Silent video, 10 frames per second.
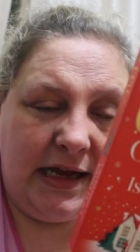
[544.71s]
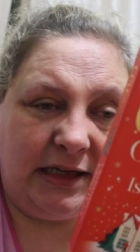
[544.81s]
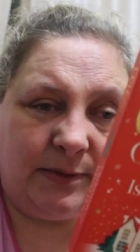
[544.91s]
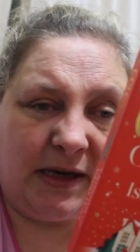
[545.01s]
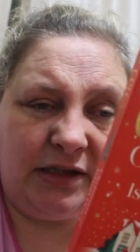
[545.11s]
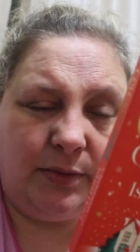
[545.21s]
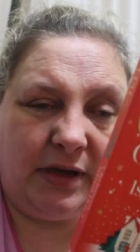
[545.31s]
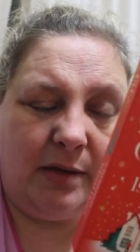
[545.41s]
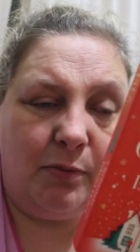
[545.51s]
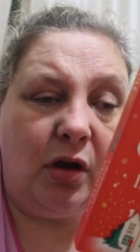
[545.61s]
especially
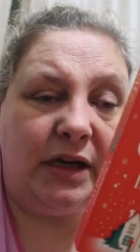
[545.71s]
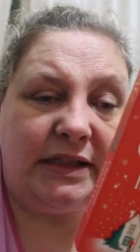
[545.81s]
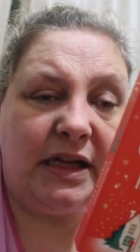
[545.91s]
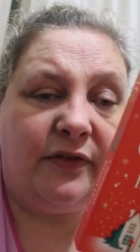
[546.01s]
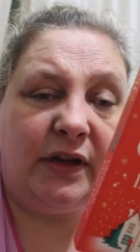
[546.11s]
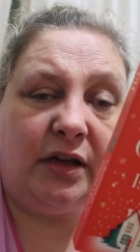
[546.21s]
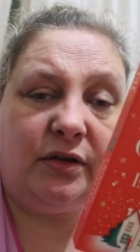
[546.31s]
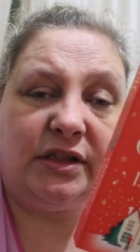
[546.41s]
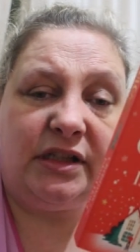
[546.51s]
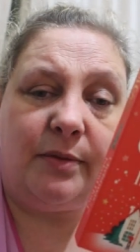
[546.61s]
when their motley staff
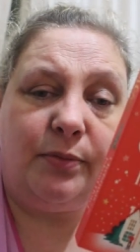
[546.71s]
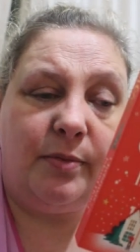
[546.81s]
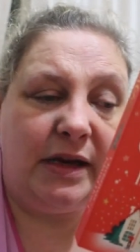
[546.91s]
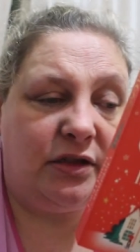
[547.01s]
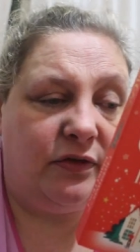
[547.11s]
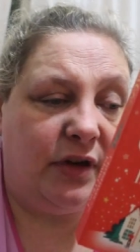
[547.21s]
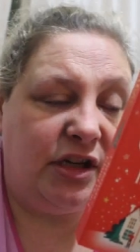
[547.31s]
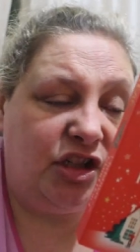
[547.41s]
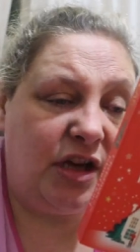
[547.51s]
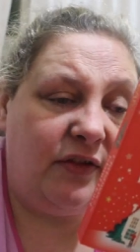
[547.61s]
includes a temperamental
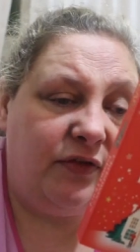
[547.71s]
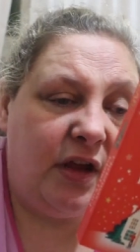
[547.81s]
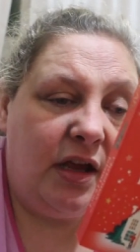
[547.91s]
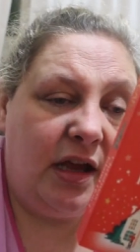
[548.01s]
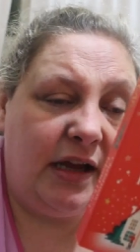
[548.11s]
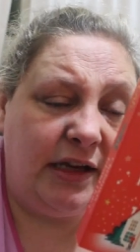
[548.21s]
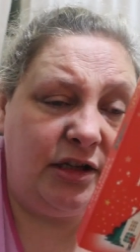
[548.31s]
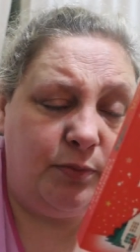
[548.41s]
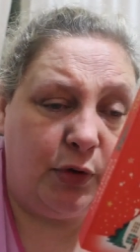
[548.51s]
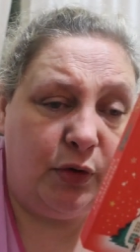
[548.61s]
French chef, a
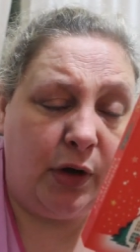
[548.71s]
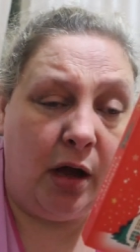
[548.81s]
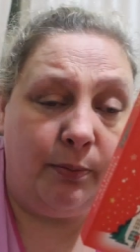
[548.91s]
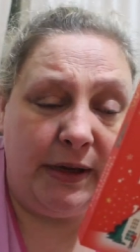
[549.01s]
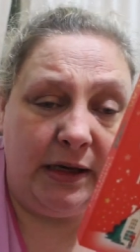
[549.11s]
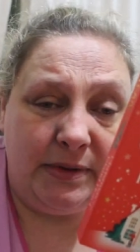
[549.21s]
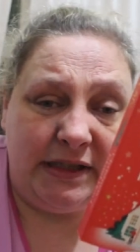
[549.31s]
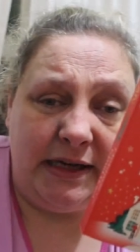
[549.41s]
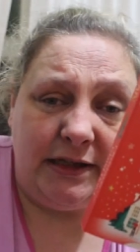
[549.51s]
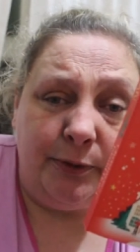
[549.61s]
kitchen boy who can't peel a
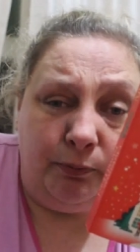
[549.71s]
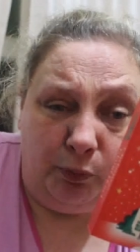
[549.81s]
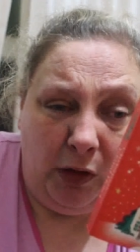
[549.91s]
potato,